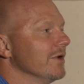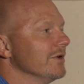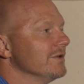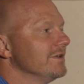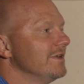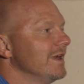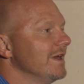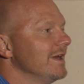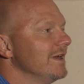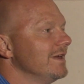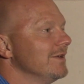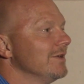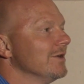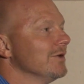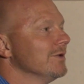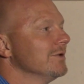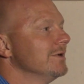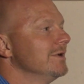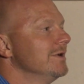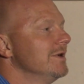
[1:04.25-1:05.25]
birthday, you
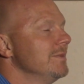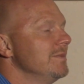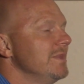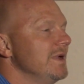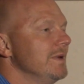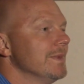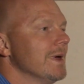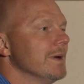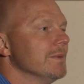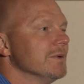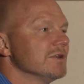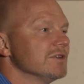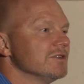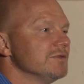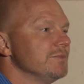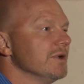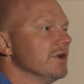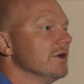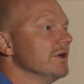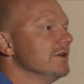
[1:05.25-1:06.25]
know, being able to
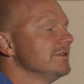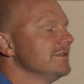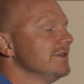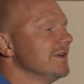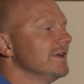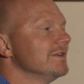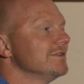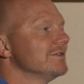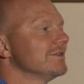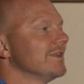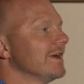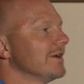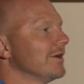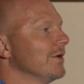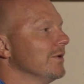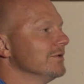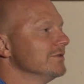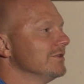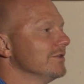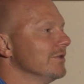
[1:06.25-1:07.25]
experience things like
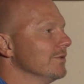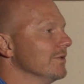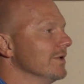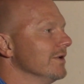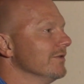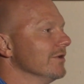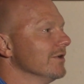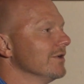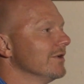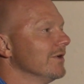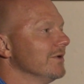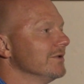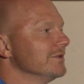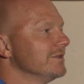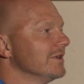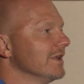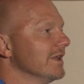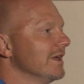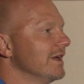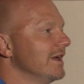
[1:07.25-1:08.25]
going to the river, going
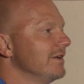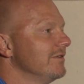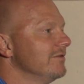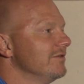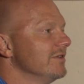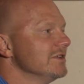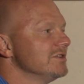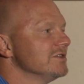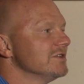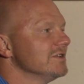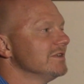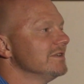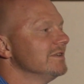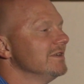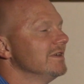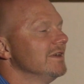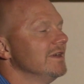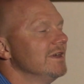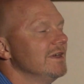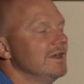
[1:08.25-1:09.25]
to the lake, fishing.
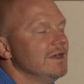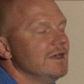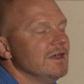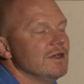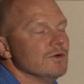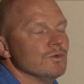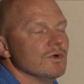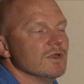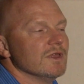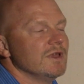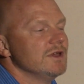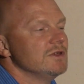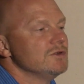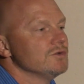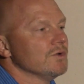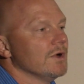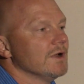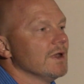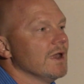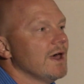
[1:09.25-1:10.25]
Really
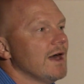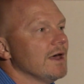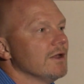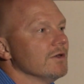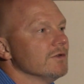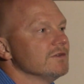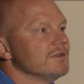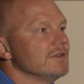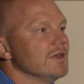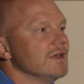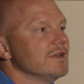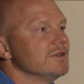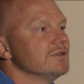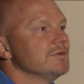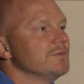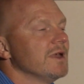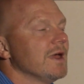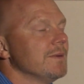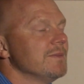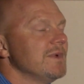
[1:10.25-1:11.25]
enjoyed a lot of those things.
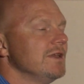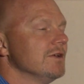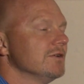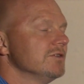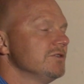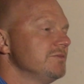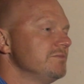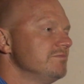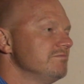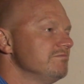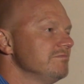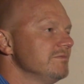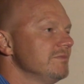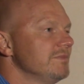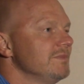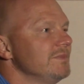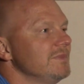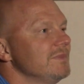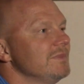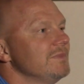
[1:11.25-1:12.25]
But I mean, there's
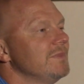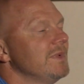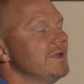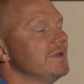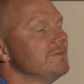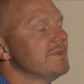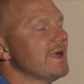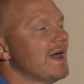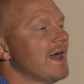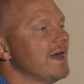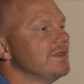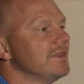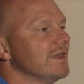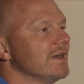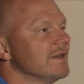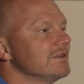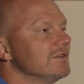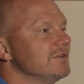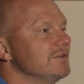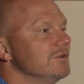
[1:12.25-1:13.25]
been bad
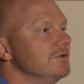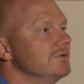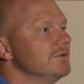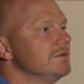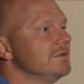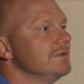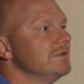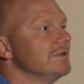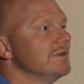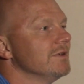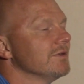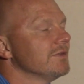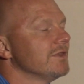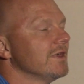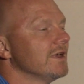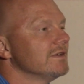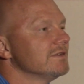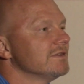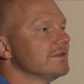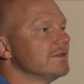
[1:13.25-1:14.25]
things too, you know,
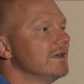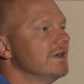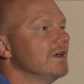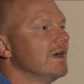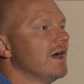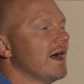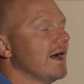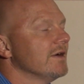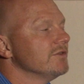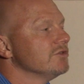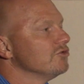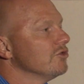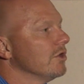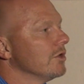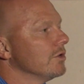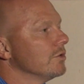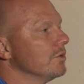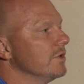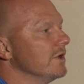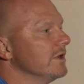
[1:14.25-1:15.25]
things I've
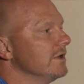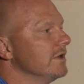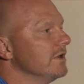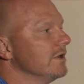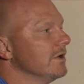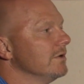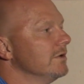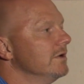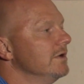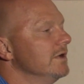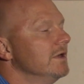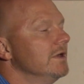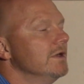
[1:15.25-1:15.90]
struggled with, you know,